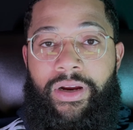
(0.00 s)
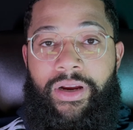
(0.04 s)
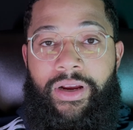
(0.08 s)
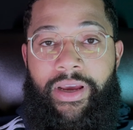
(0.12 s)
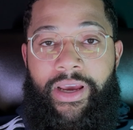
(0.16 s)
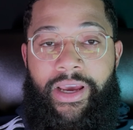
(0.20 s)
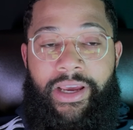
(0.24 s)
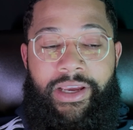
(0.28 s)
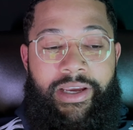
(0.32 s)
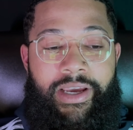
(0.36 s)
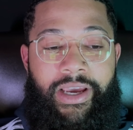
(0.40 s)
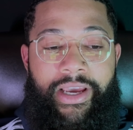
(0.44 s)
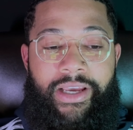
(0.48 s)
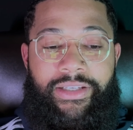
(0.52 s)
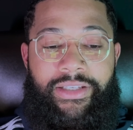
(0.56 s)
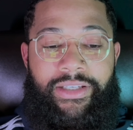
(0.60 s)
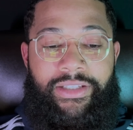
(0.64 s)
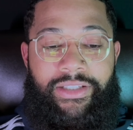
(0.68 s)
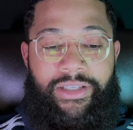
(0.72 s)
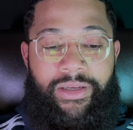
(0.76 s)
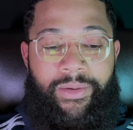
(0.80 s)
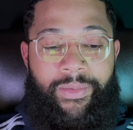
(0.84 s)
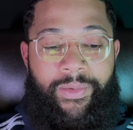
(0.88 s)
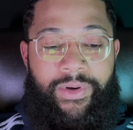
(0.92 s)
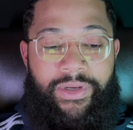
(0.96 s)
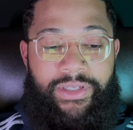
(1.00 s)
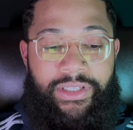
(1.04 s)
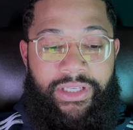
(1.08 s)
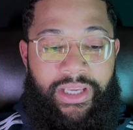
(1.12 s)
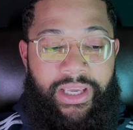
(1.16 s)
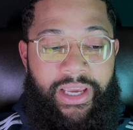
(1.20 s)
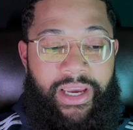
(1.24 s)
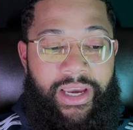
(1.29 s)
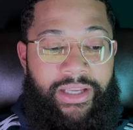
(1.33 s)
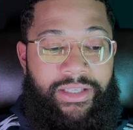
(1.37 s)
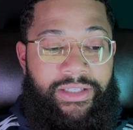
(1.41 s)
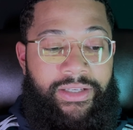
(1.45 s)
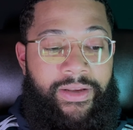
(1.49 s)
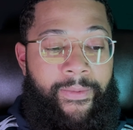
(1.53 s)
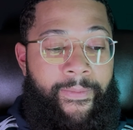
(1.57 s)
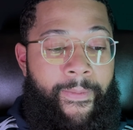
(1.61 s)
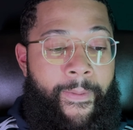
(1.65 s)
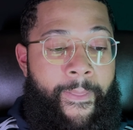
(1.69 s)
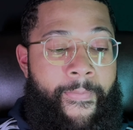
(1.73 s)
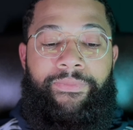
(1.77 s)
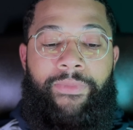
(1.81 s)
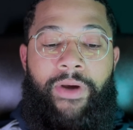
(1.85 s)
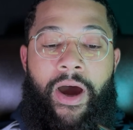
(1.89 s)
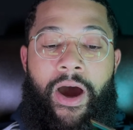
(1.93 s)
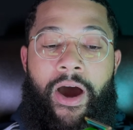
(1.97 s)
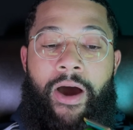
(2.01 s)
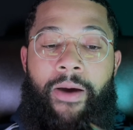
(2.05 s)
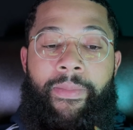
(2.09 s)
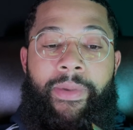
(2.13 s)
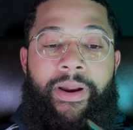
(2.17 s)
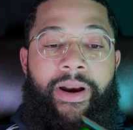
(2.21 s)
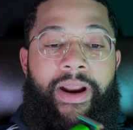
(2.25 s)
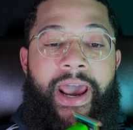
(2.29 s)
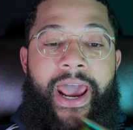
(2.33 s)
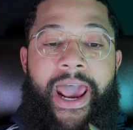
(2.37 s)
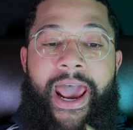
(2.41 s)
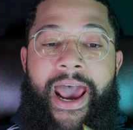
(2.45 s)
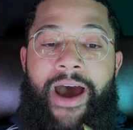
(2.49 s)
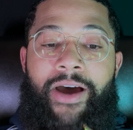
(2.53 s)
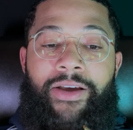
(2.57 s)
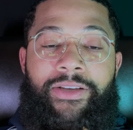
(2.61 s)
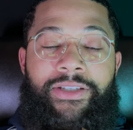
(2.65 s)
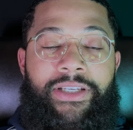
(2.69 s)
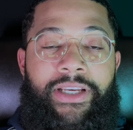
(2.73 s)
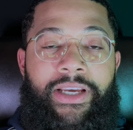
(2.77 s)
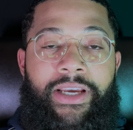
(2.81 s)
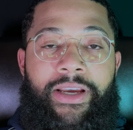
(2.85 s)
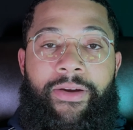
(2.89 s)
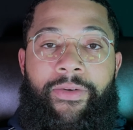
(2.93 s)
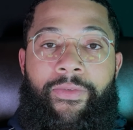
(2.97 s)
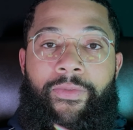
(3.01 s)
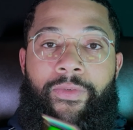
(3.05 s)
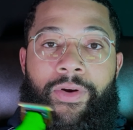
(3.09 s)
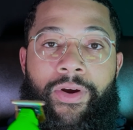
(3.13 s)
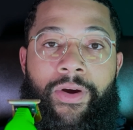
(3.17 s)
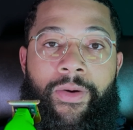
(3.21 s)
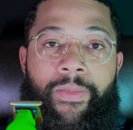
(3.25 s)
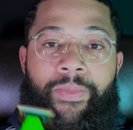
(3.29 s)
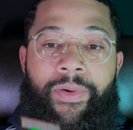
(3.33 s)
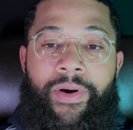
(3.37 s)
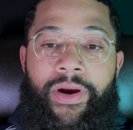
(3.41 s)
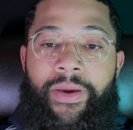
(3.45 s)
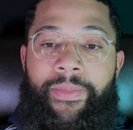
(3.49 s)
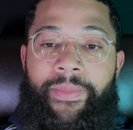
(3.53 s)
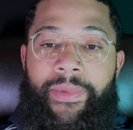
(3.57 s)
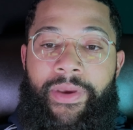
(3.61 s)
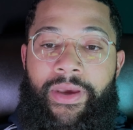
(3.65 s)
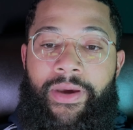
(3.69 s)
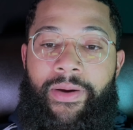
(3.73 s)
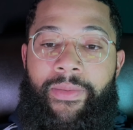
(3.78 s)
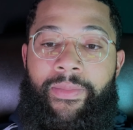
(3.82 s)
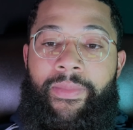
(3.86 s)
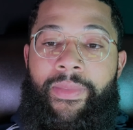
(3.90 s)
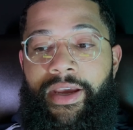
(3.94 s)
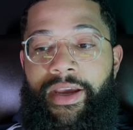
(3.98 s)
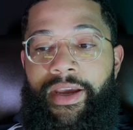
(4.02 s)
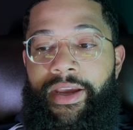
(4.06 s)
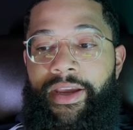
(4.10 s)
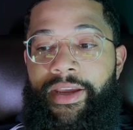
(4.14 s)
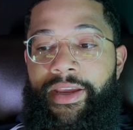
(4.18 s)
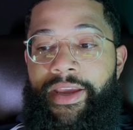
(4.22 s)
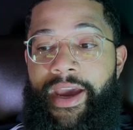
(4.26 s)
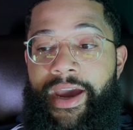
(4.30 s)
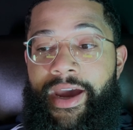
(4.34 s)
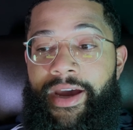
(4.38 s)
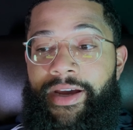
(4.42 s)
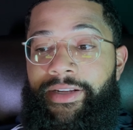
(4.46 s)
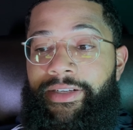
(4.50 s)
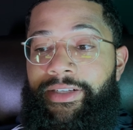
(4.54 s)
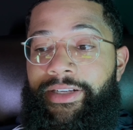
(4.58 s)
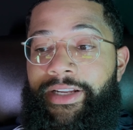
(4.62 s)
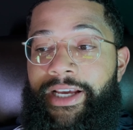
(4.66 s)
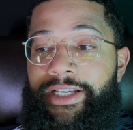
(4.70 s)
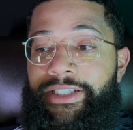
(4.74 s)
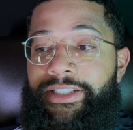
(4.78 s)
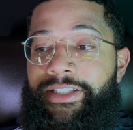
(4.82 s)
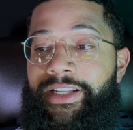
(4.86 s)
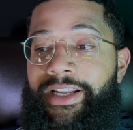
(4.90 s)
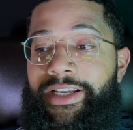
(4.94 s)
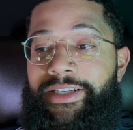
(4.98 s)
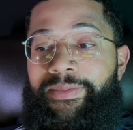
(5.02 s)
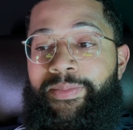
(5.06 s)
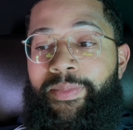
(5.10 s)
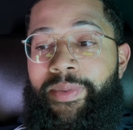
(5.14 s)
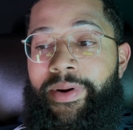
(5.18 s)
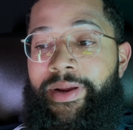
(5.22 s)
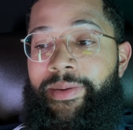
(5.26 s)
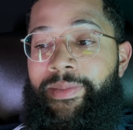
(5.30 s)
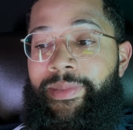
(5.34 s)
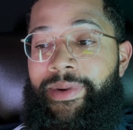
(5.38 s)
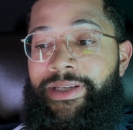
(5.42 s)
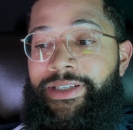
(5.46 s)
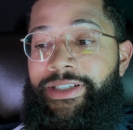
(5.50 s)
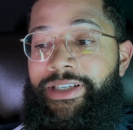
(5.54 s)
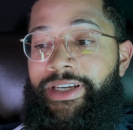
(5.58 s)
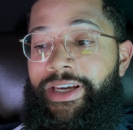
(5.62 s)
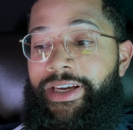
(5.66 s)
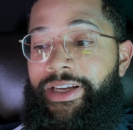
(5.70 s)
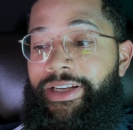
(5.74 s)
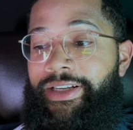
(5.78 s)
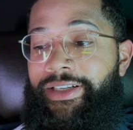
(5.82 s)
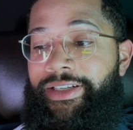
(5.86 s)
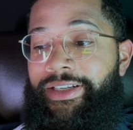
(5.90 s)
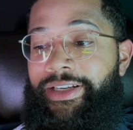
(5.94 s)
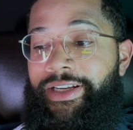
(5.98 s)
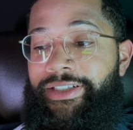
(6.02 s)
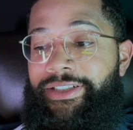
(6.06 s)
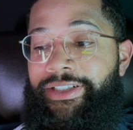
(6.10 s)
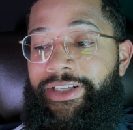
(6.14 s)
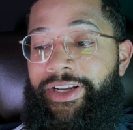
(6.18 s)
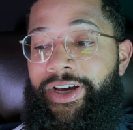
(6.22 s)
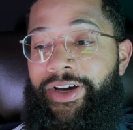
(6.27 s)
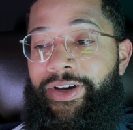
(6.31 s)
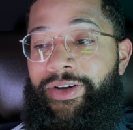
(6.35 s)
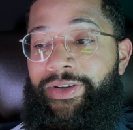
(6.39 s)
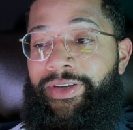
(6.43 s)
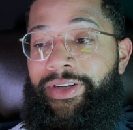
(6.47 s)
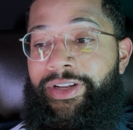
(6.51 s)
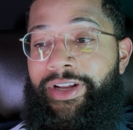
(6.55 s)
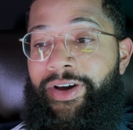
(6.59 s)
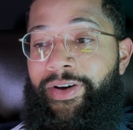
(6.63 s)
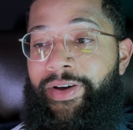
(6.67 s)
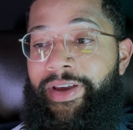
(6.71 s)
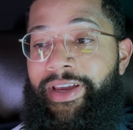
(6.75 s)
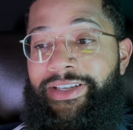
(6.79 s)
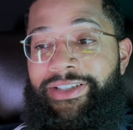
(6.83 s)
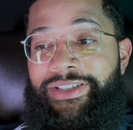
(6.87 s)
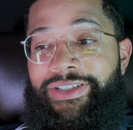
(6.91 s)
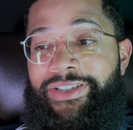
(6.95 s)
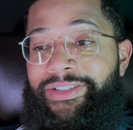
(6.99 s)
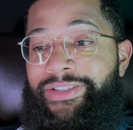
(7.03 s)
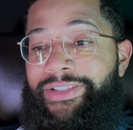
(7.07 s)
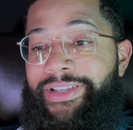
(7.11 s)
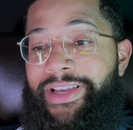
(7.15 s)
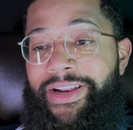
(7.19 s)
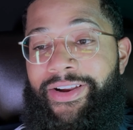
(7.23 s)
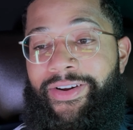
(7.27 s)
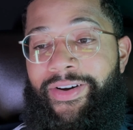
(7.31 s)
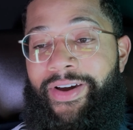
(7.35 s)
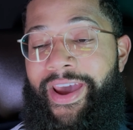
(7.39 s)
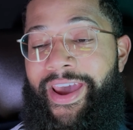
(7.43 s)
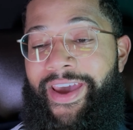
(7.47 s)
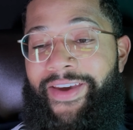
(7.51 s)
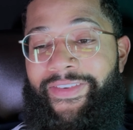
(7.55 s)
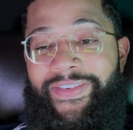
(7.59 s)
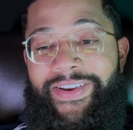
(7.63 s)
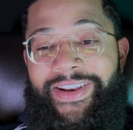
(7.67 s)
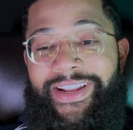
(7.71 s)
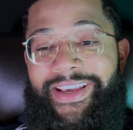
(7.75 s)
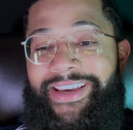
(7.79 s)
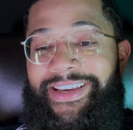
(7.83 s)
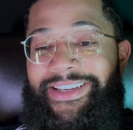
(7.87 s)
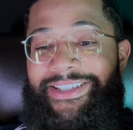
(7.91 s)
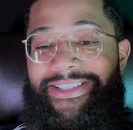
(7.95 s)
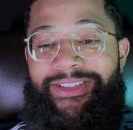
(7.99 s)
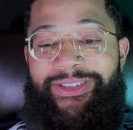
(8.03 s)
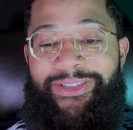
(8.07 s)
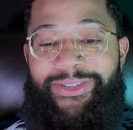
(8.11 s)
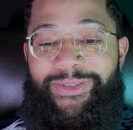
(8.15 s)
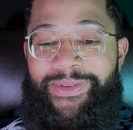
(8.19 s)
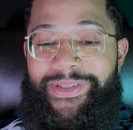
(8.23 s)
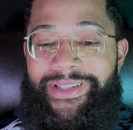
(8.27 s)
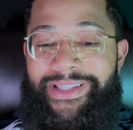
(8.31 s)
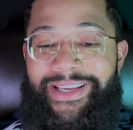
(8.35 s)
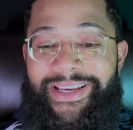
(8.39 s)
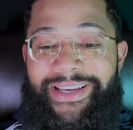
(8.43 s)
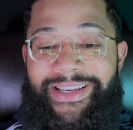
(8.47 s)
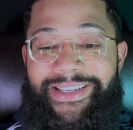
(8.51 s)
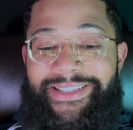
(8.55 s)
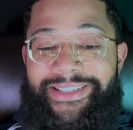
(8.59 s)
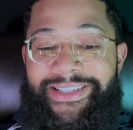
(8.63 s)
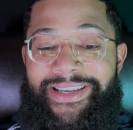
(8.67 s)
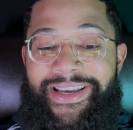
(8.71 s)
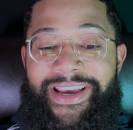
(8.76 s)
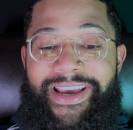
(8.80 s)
It's as simple as it gets. All metal housing, real premium. Yeah, that's pretty much it. There's no issues. I don't have any issues with these.